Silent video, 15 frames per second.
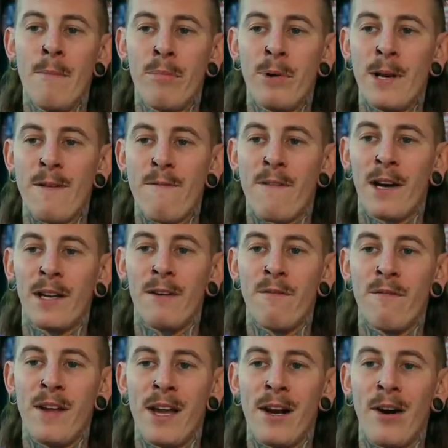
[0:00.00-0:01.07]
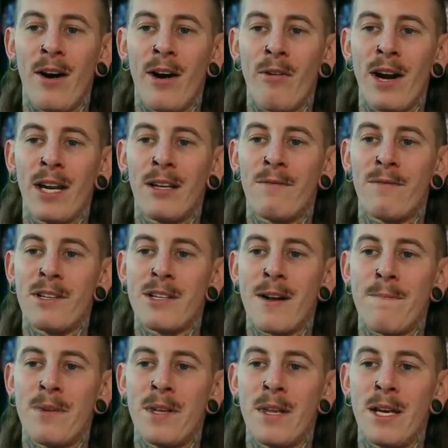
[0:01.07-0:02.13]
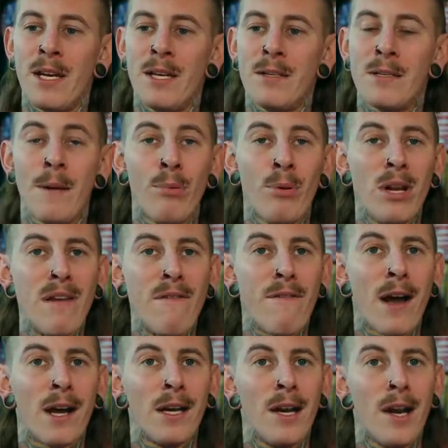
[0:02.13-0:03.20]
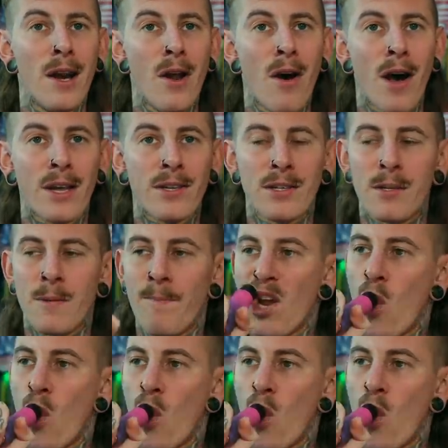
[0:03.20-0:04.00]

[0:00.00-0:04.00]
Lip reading: Pretty fucking fair, I reckon, for something that is pretty fucking nice.